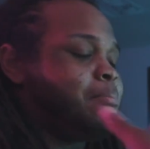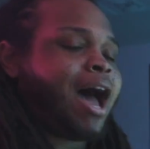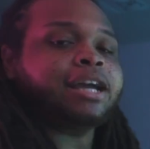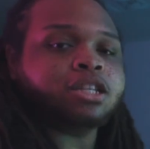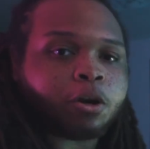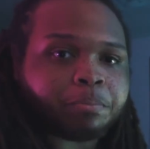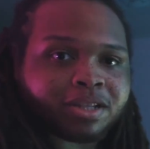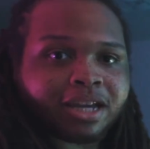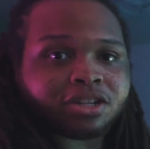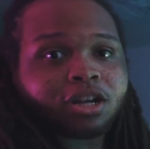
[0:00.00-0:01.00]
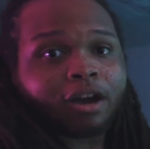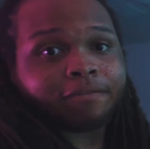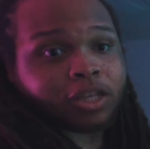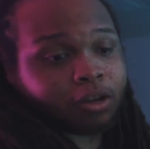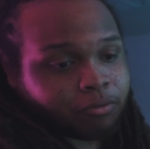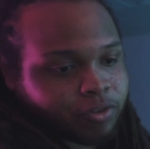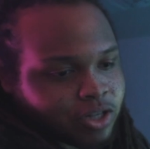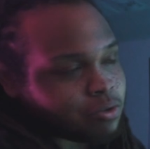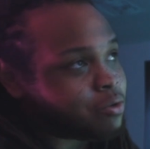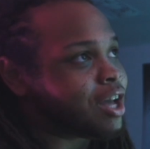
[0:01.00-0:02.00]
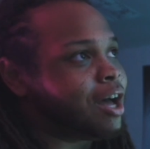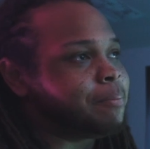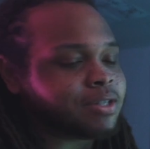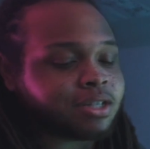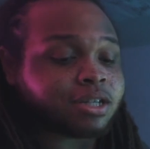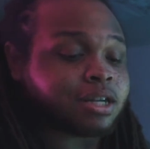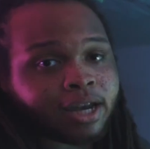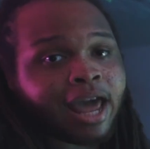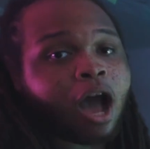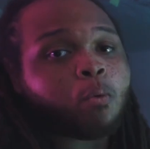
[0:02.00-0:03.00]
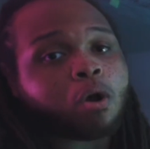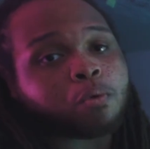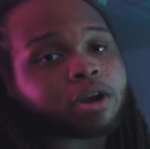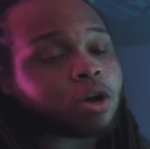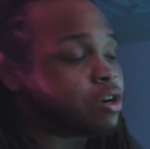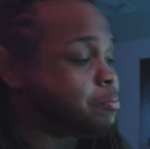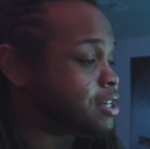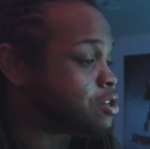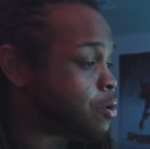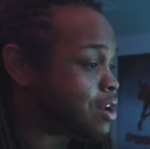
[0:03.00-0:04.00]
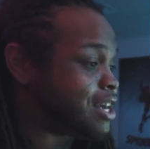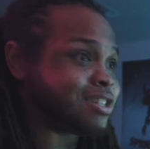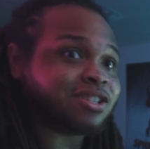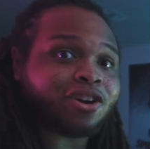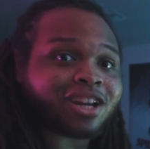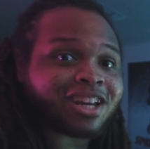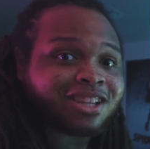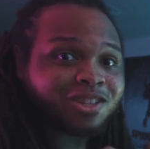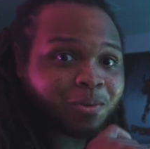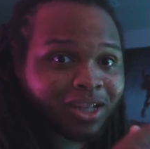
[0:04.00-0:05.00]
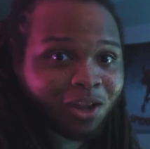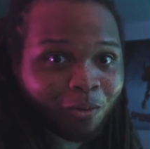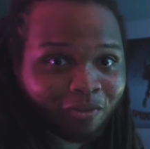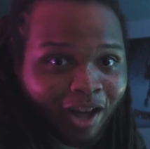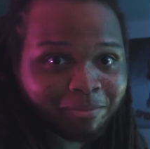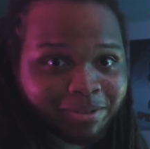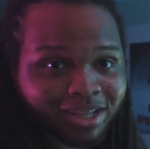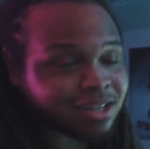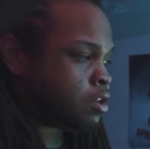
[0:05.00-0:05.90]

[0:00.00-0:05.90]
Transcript: my interpretation of the original composition. Now what we're going to be doing is turning it into a lo-fi beat.